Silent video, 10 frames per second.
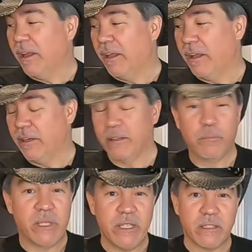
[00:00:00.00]
And
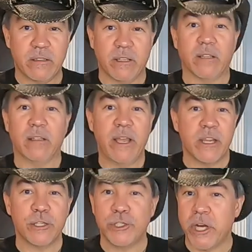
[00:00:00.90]
please click
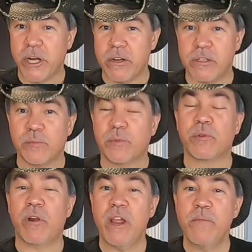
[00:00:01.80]
like, share, and
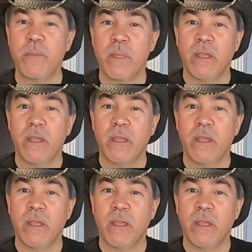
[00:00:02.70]
subscribe.